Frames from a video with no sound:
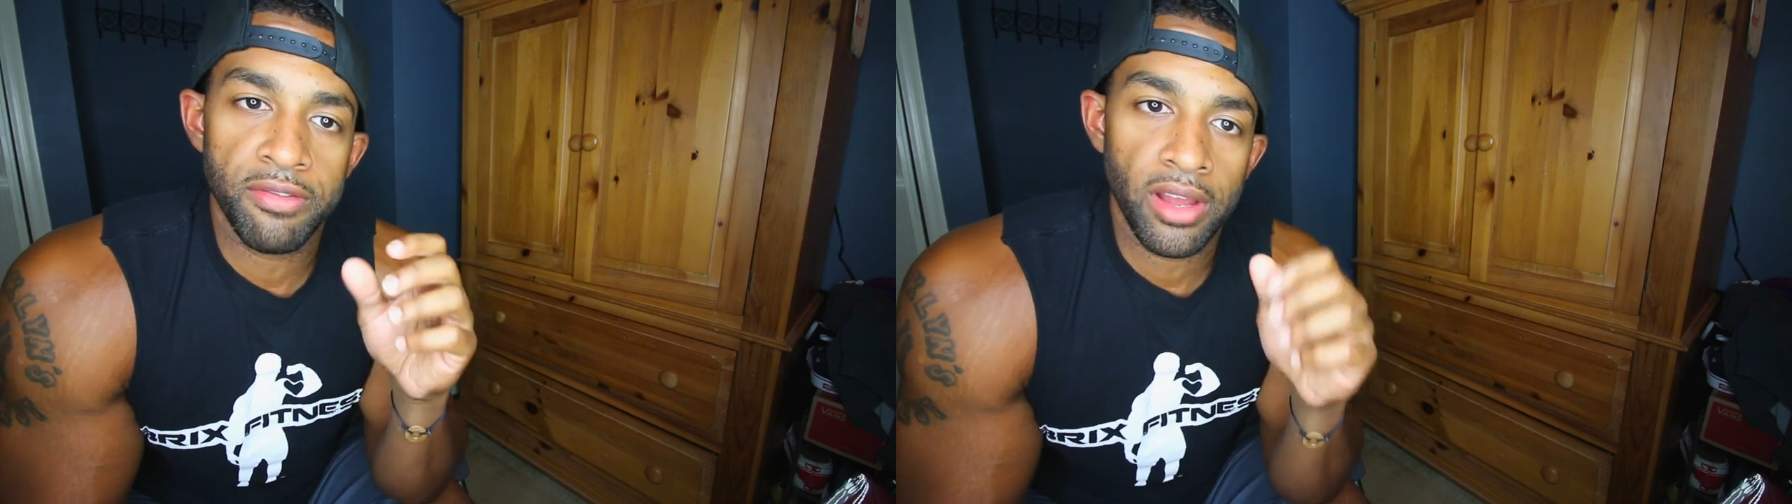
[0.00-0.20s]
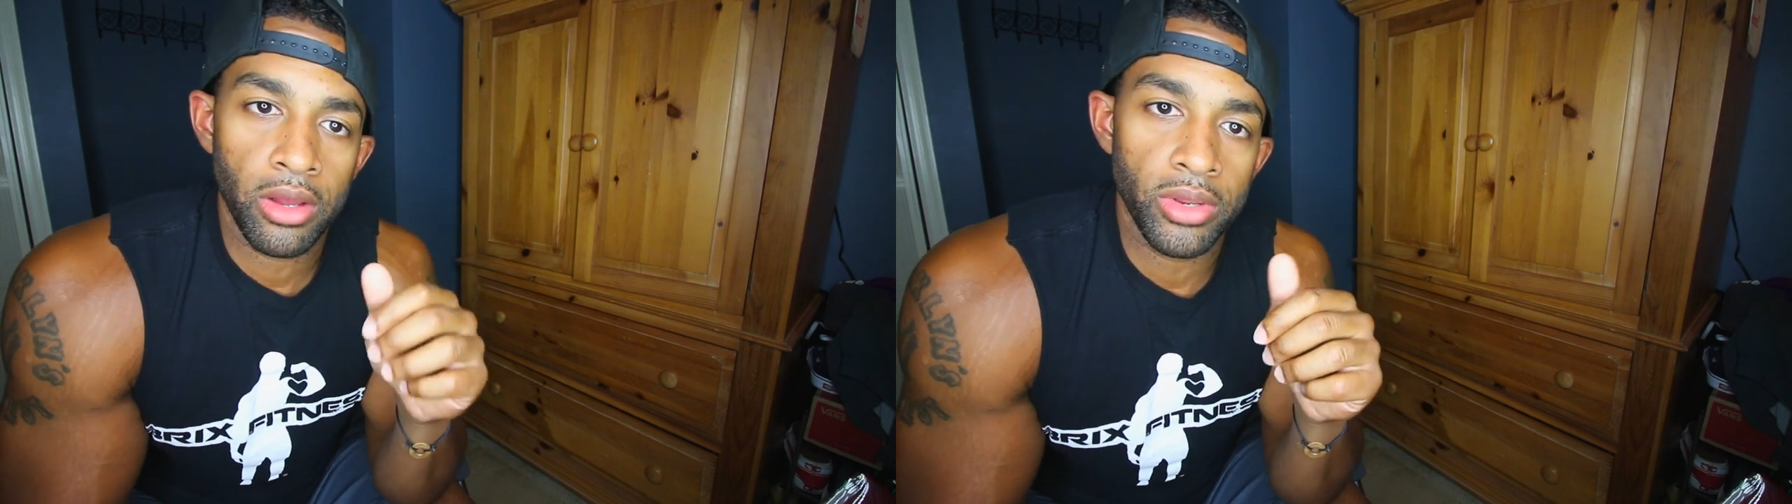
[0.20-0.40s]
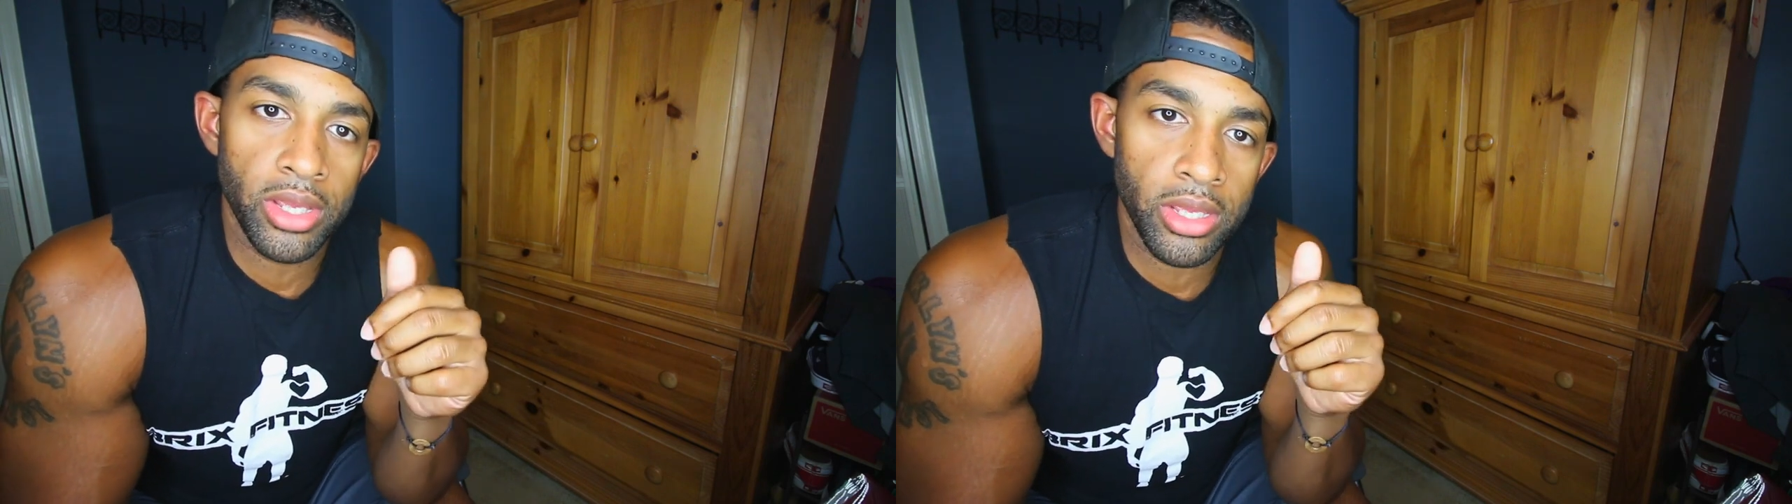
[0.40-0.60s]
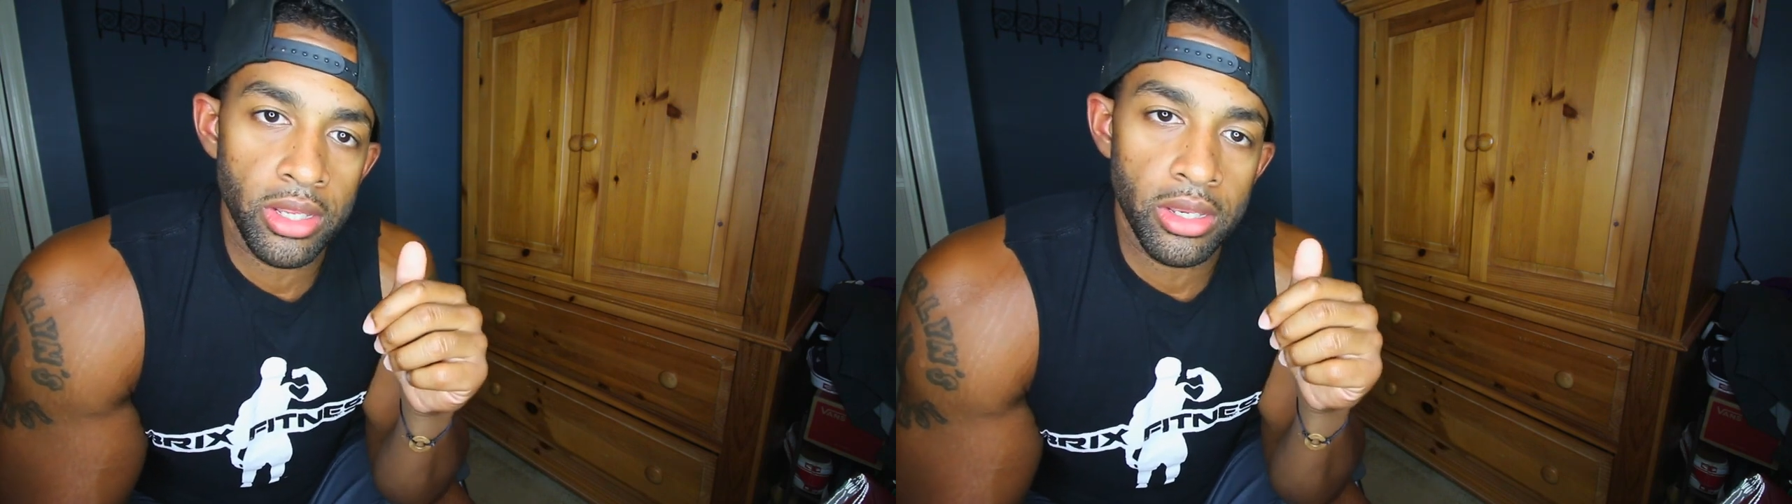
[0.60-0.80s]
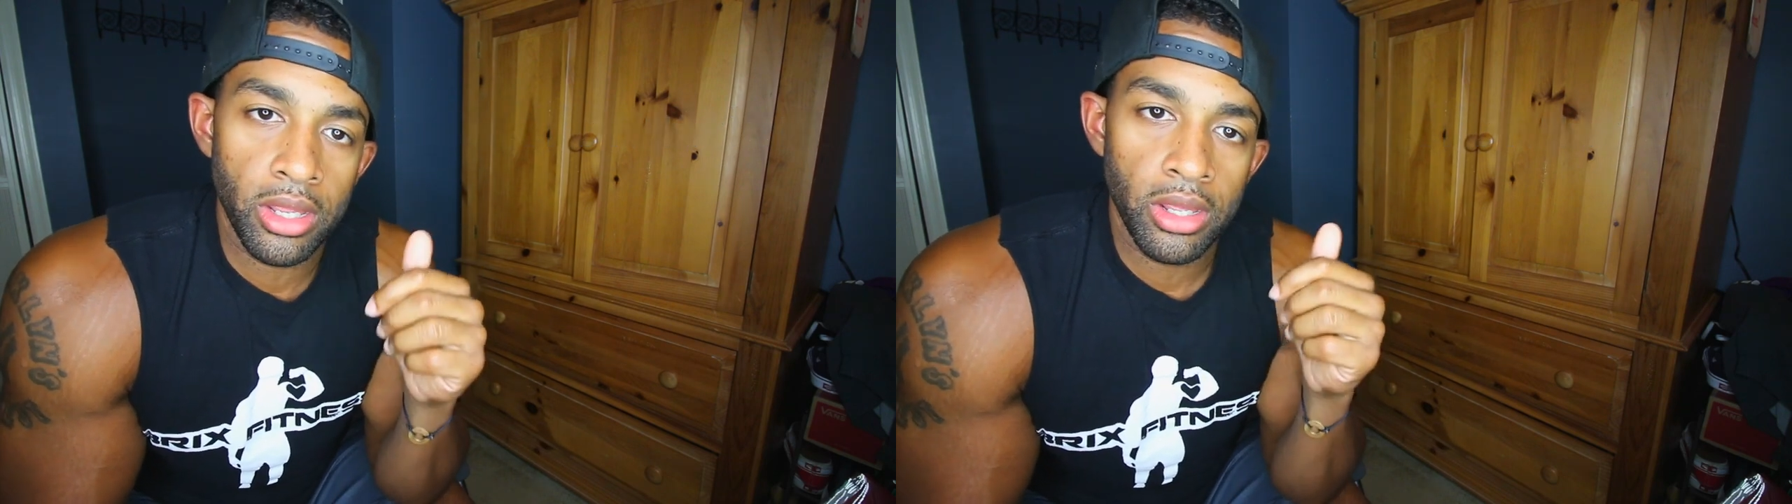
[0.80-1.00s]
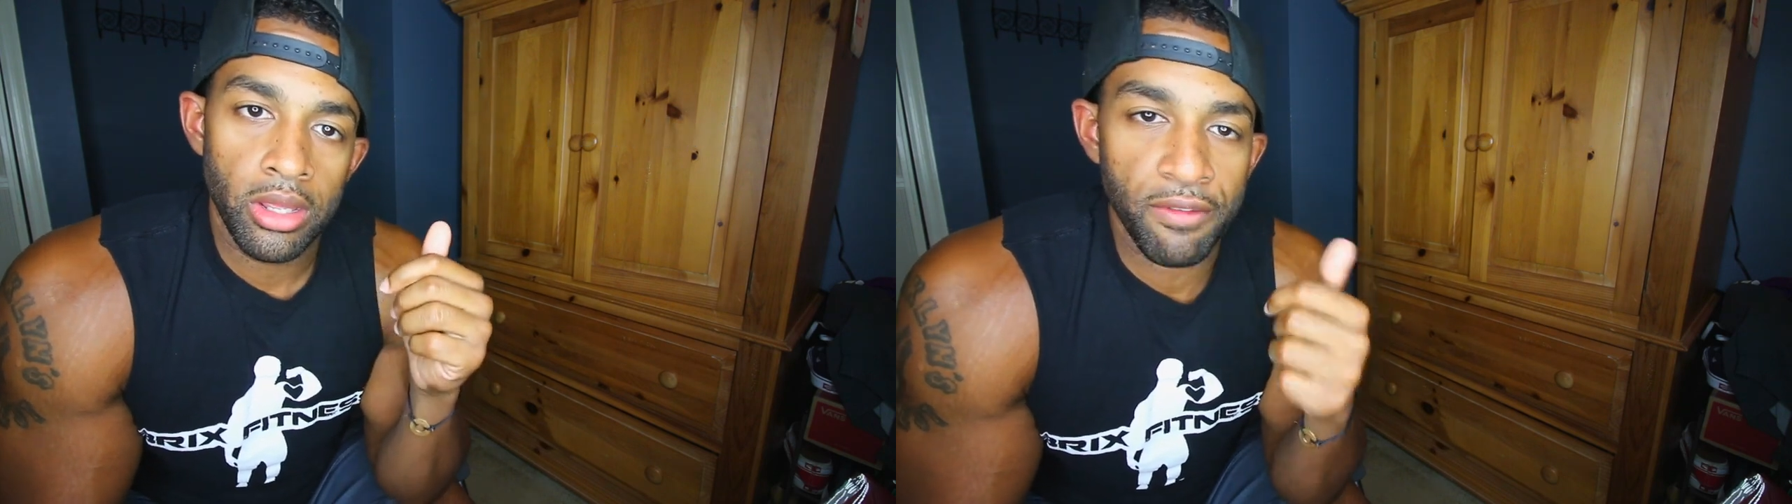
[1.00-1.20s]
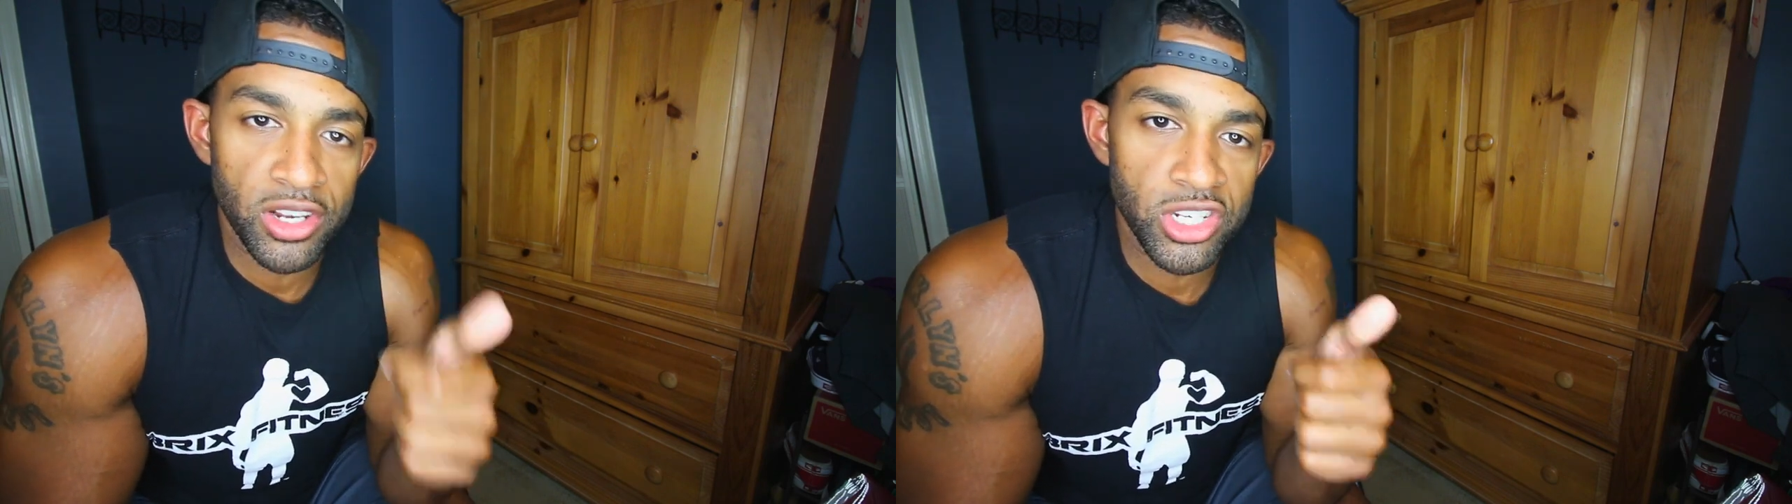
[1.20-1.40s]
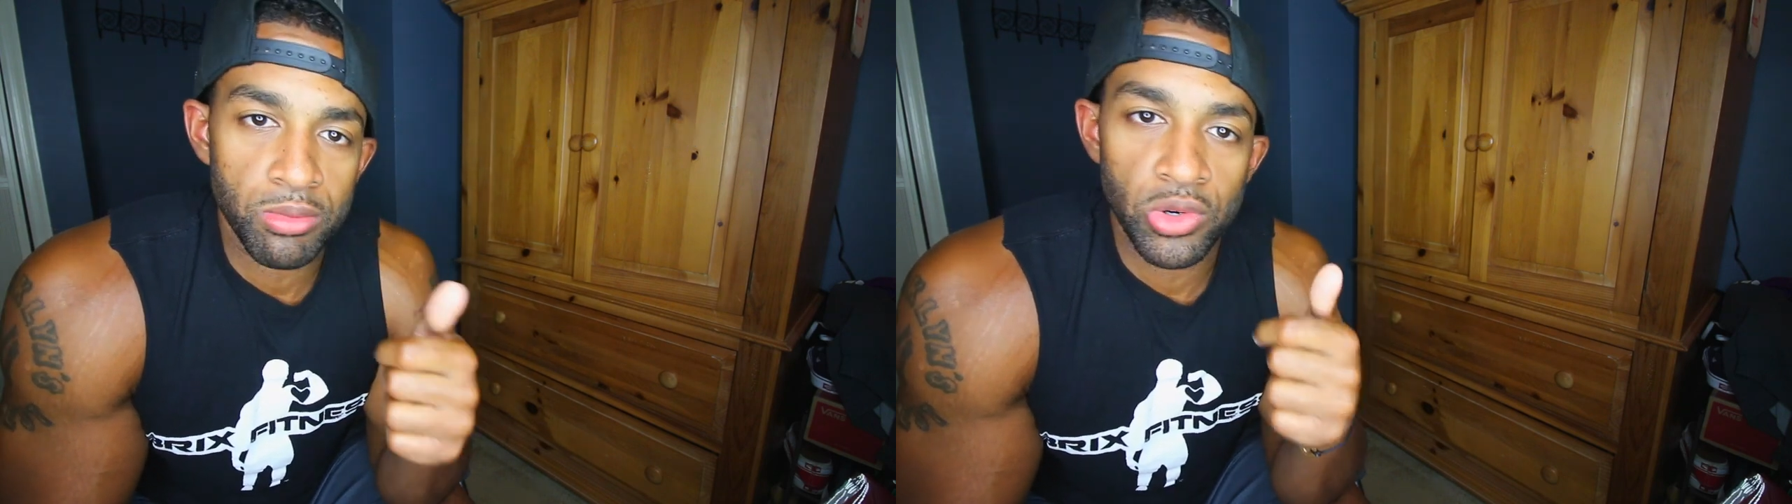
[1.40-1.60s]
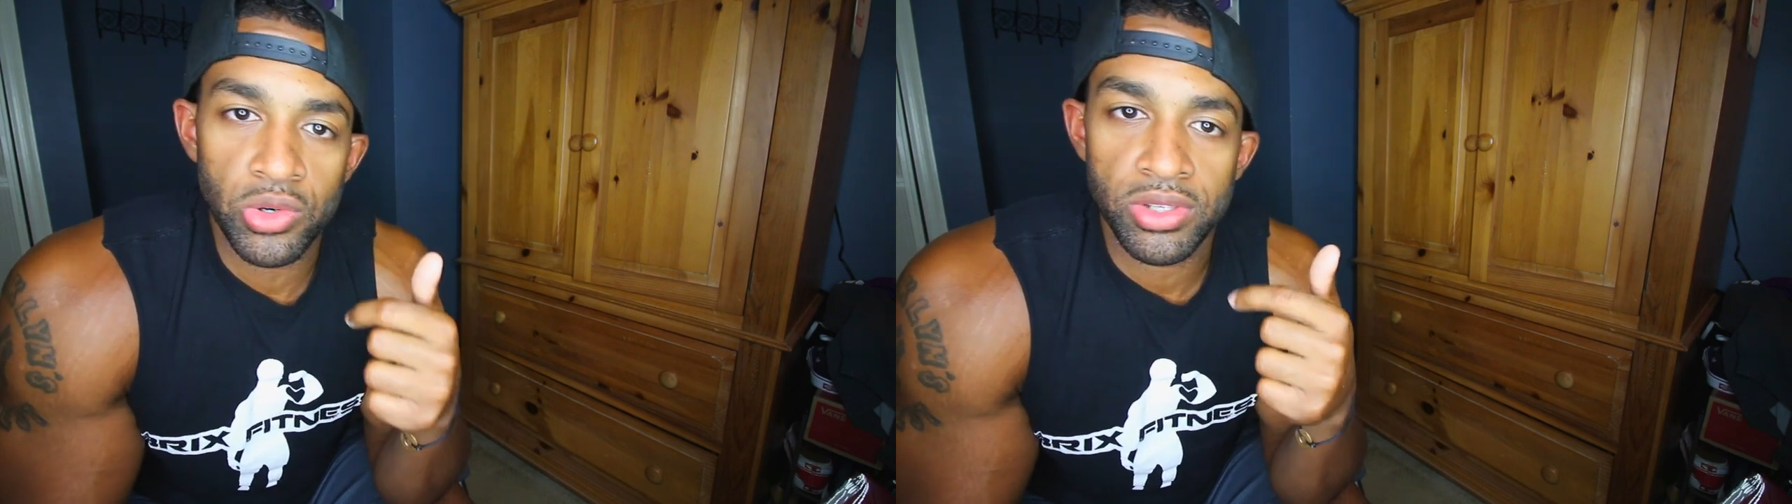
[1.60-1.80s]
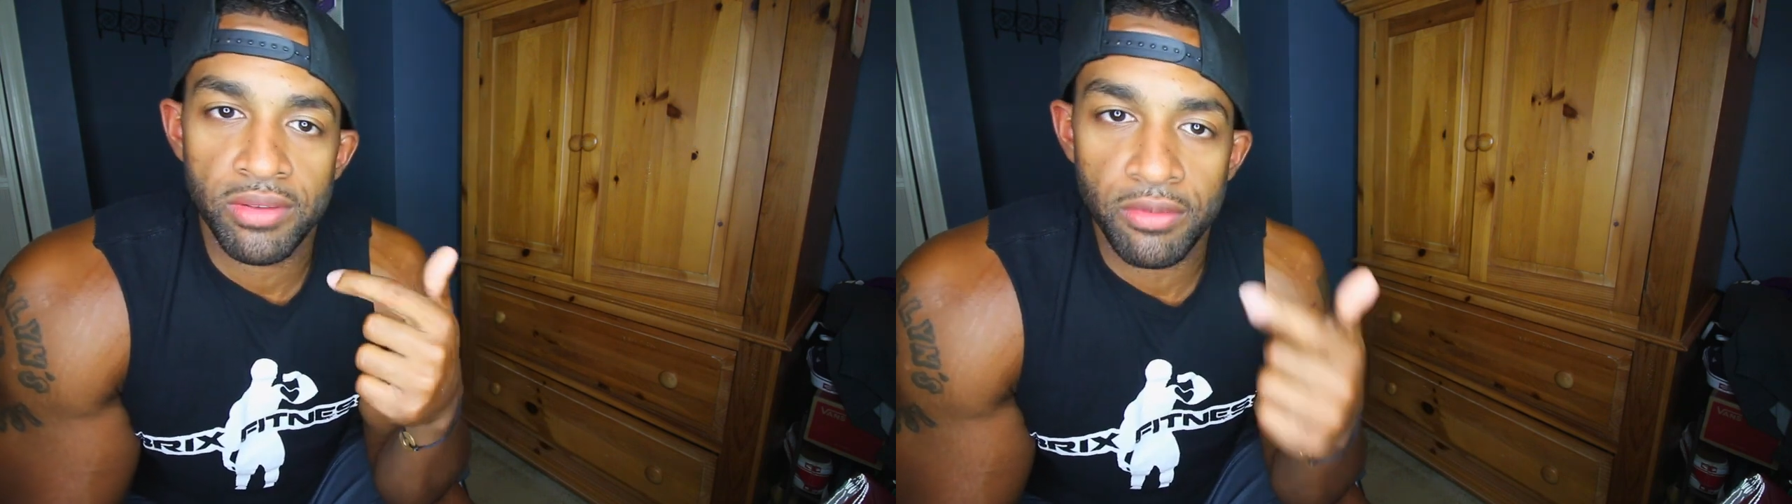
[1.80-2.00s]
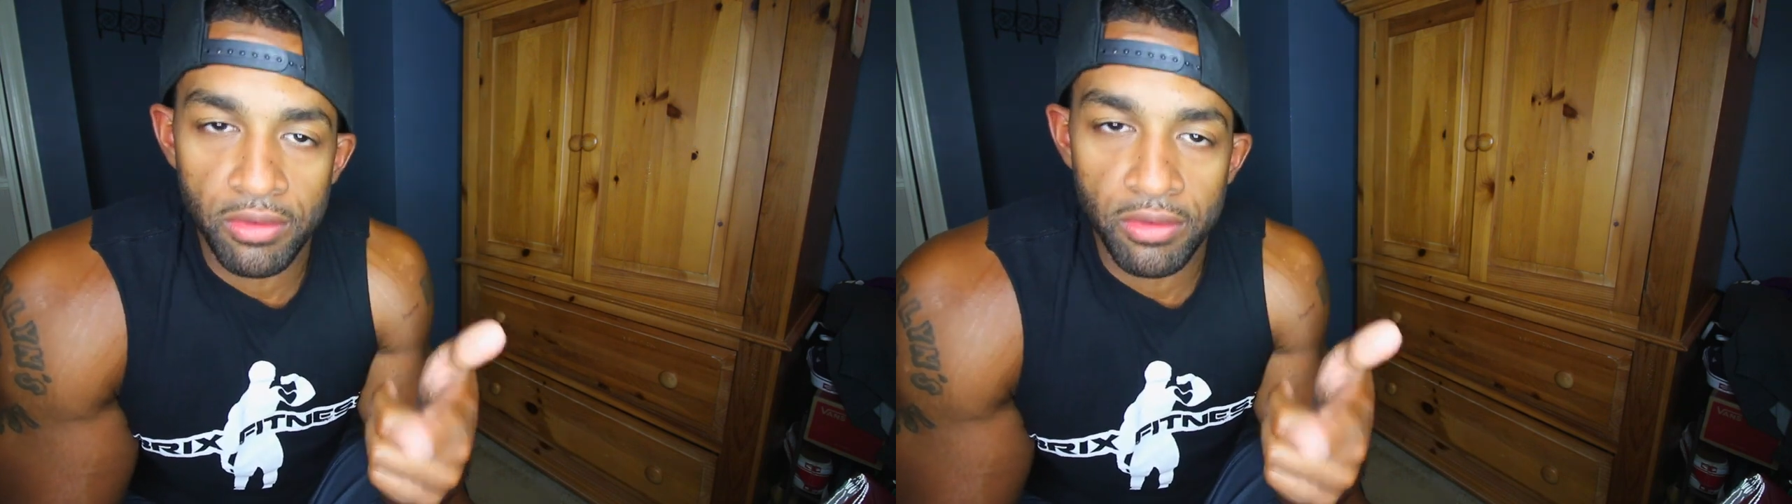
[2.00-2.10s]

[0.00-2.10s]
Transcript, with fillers: found in vegetables,